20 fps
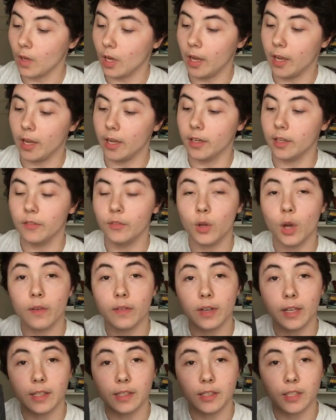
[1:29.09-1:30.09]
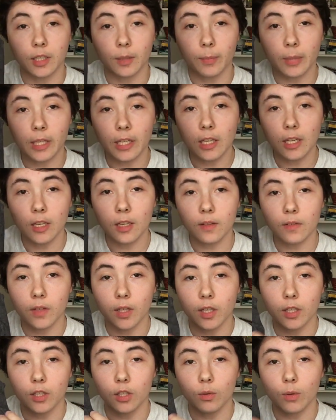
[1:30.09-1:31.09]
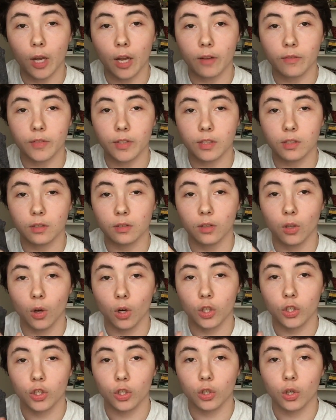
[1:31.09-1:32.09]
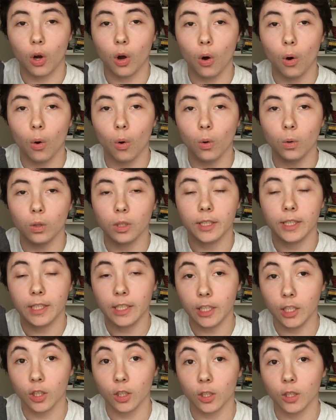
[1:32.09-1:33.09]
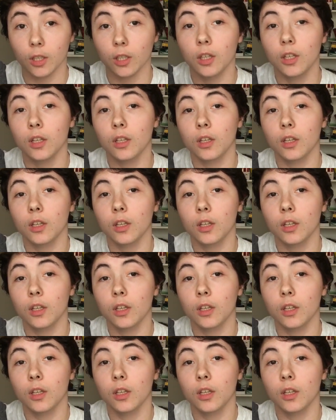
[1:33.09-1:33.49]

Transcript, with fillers: And if you have an STP, then you have this larger hole here